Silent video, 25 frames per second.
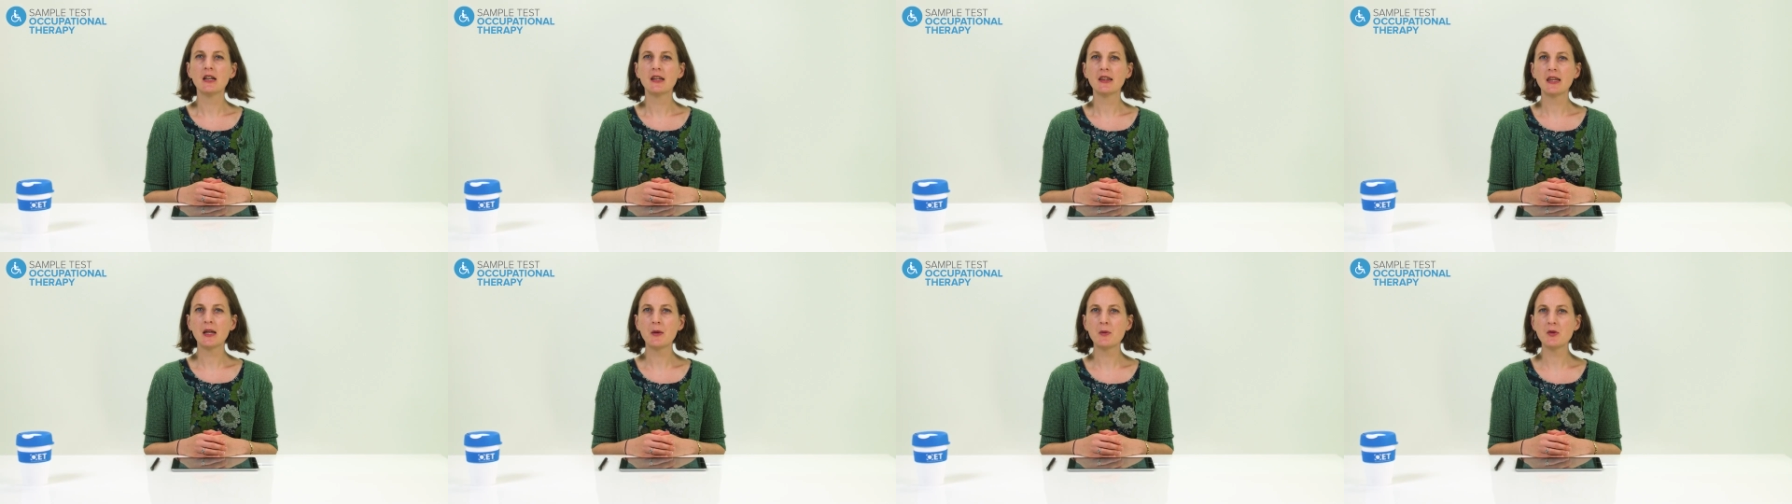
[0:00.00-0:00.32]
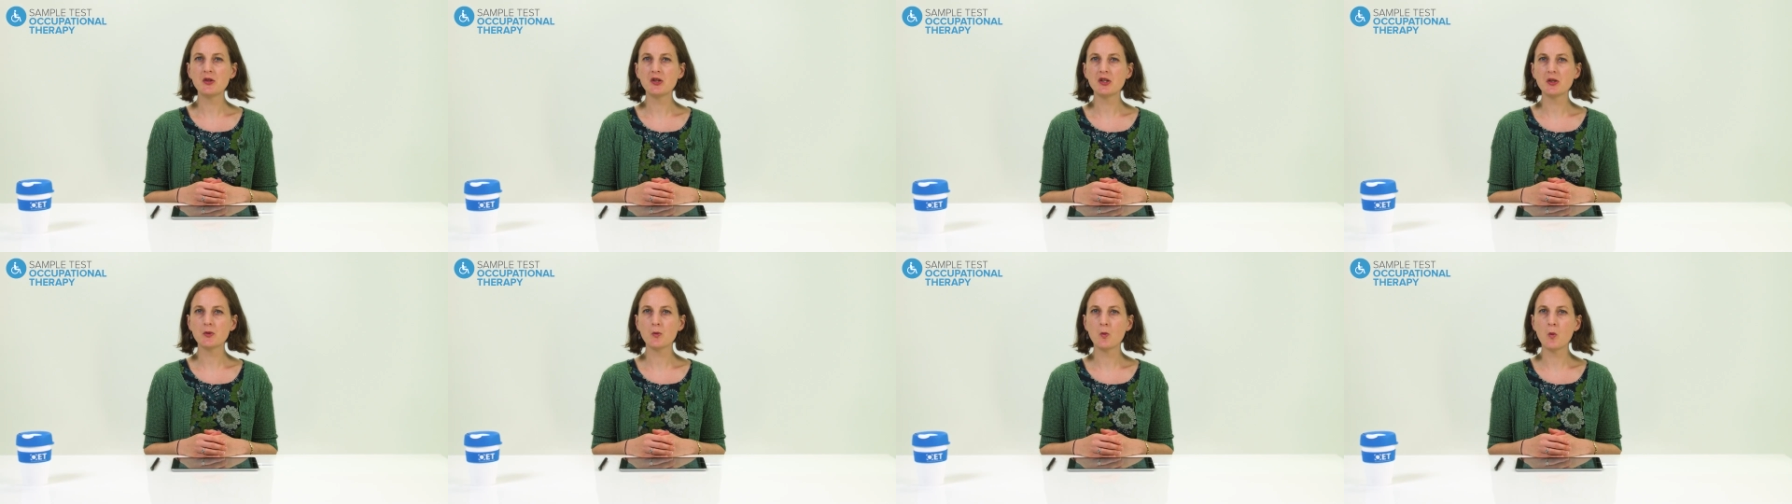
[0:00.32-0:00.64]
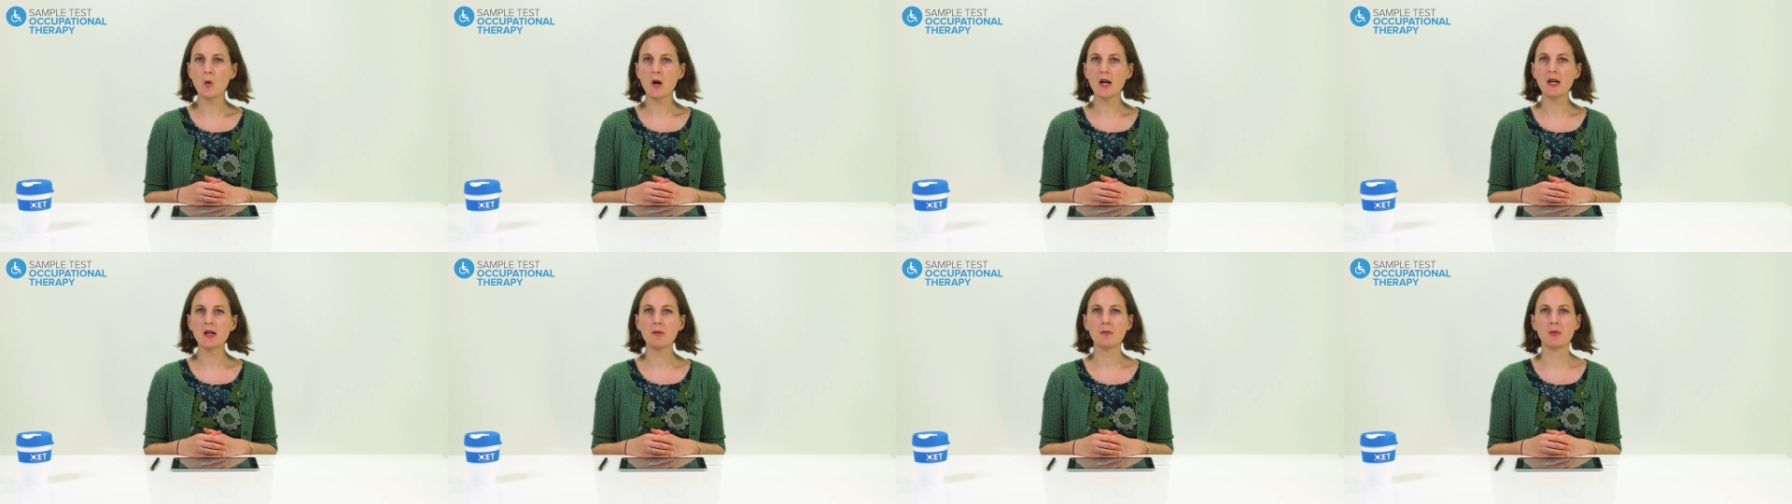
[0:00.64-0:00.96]
There was just
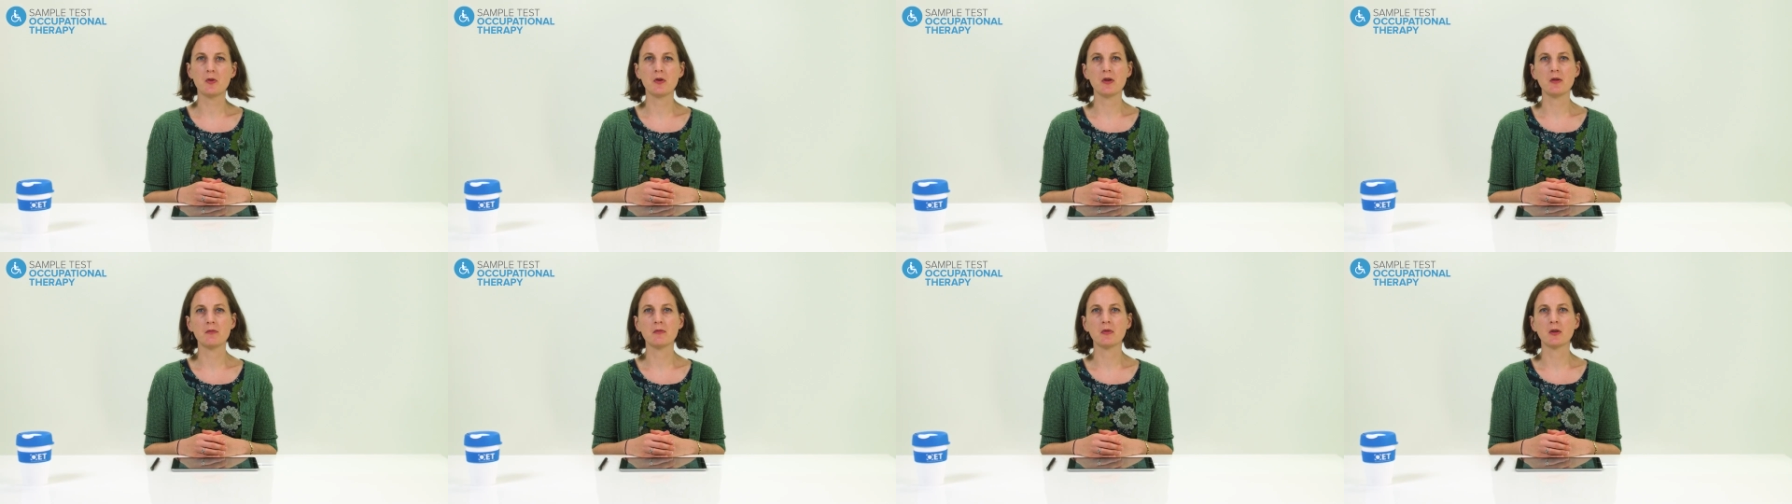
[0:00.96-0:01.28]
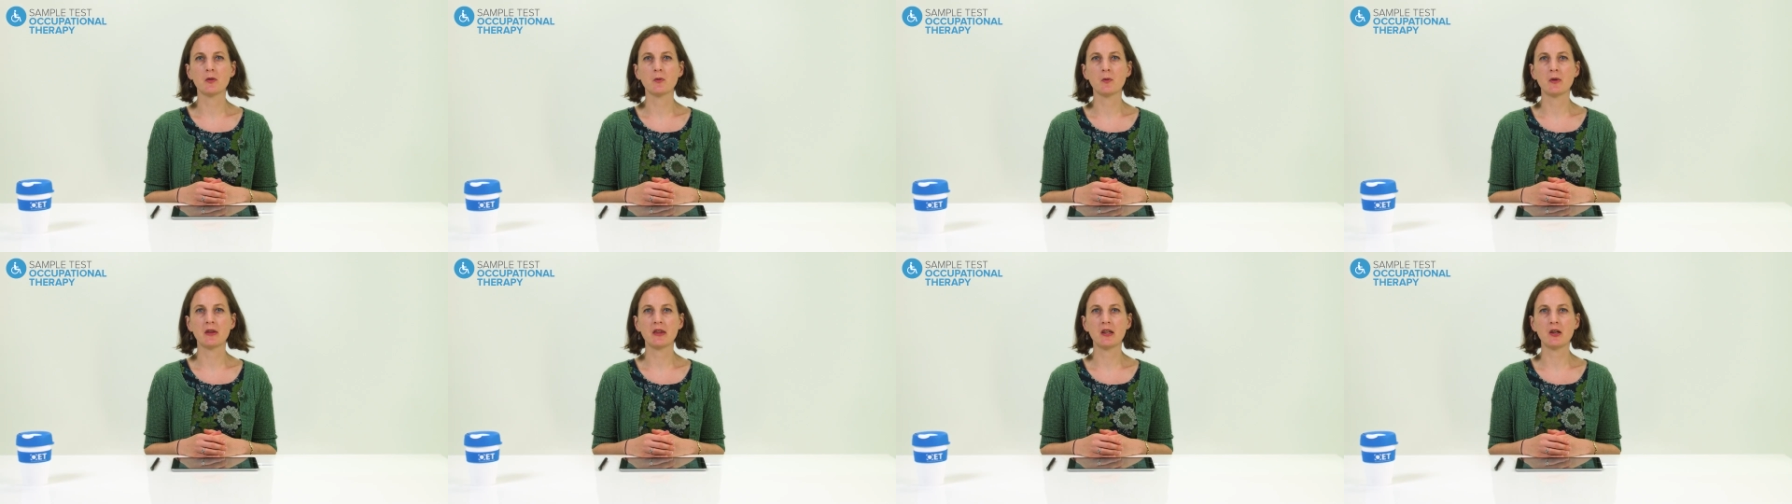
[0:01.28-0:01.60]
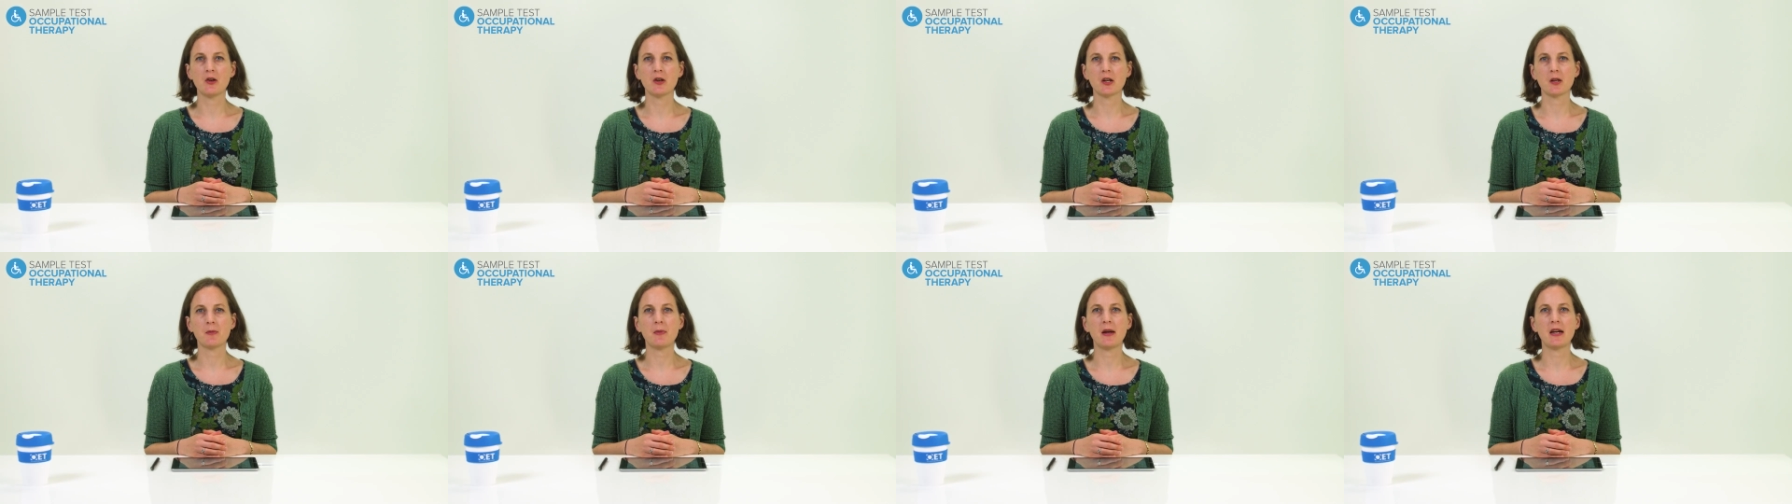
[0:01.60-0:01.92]
one appointment with the
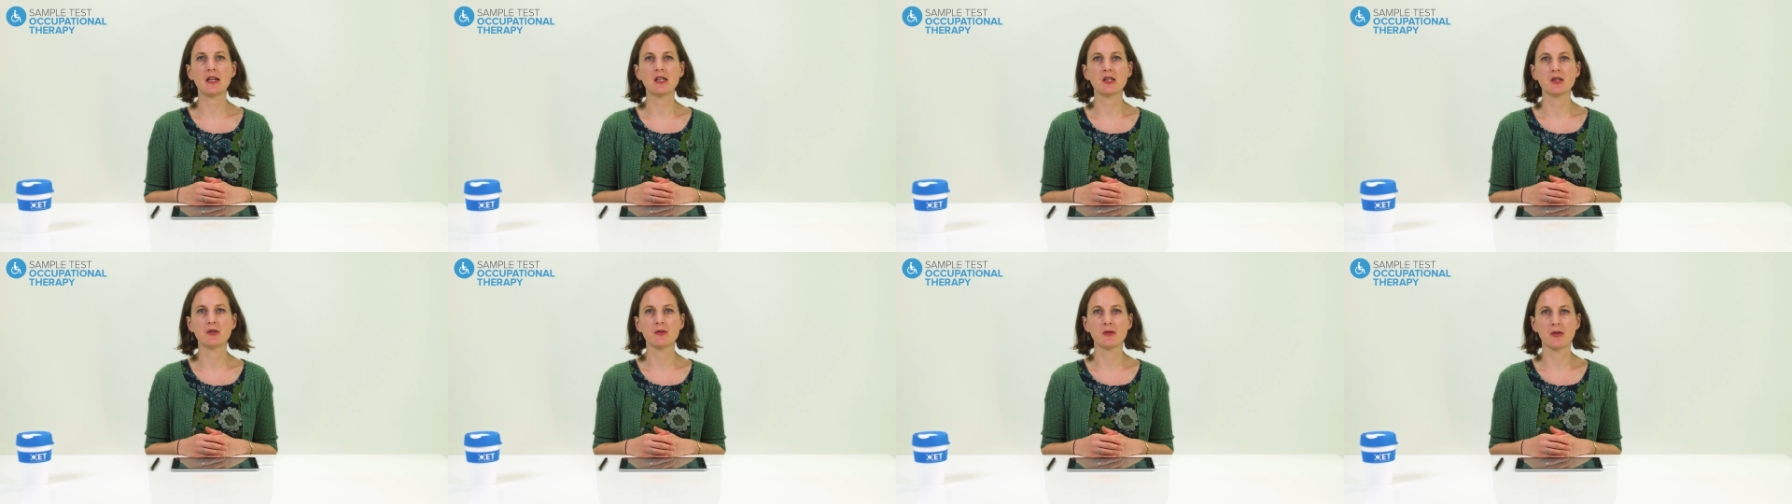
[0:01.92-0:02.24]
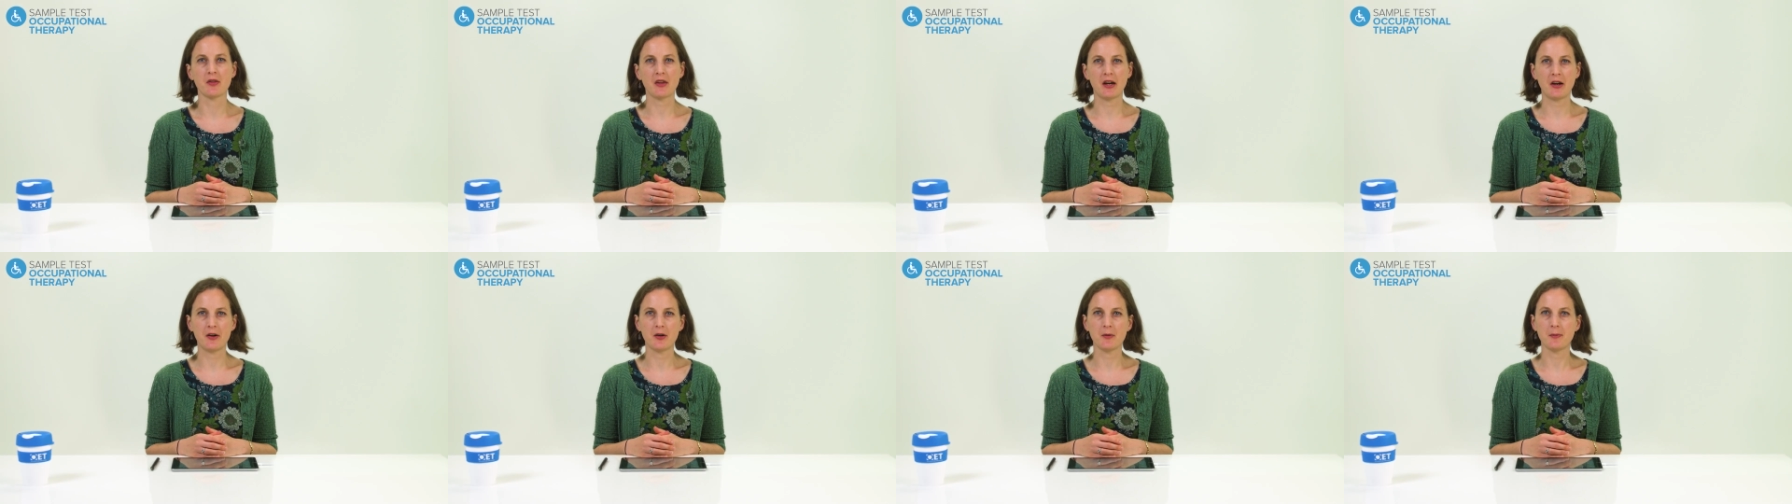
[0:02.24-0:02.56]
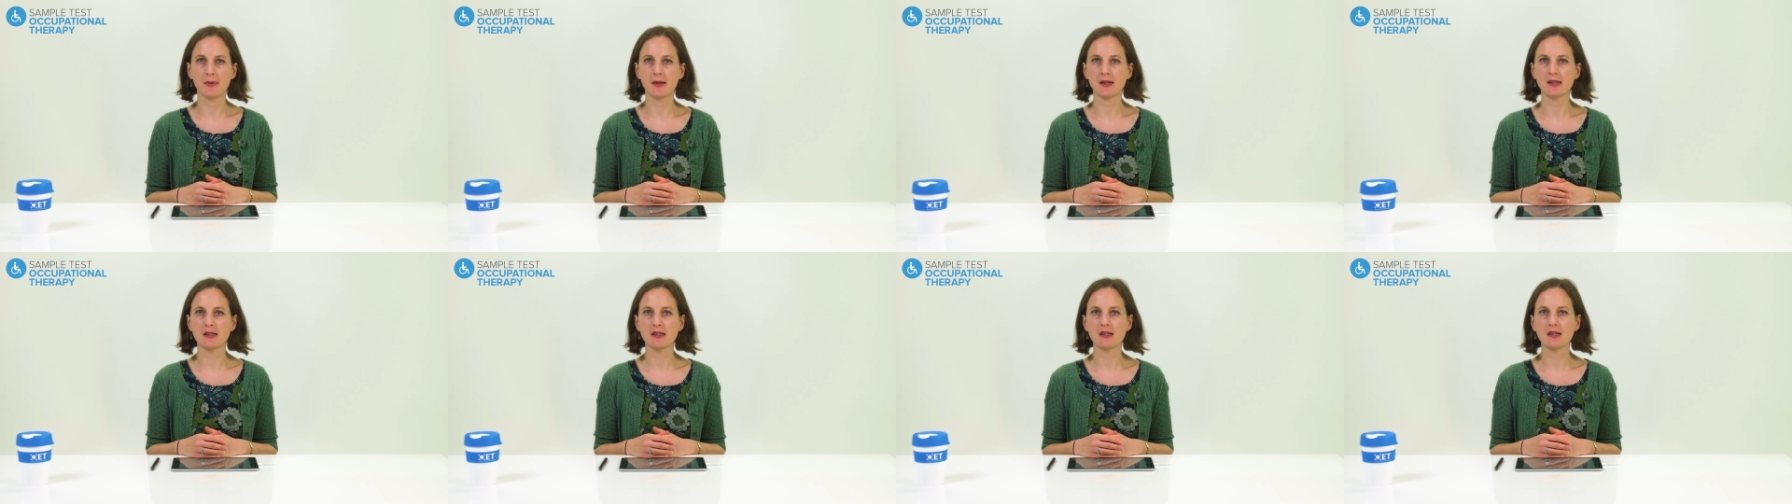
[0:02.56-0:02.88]
occupational
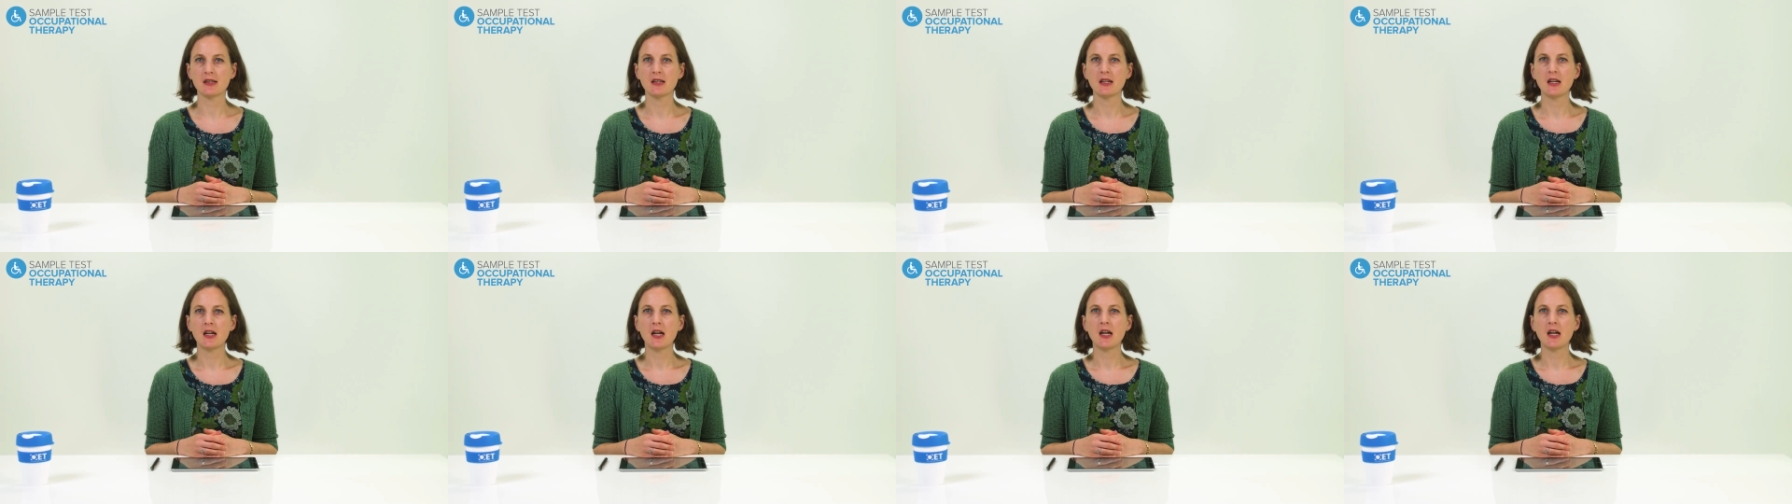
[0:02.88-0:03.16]
therapist,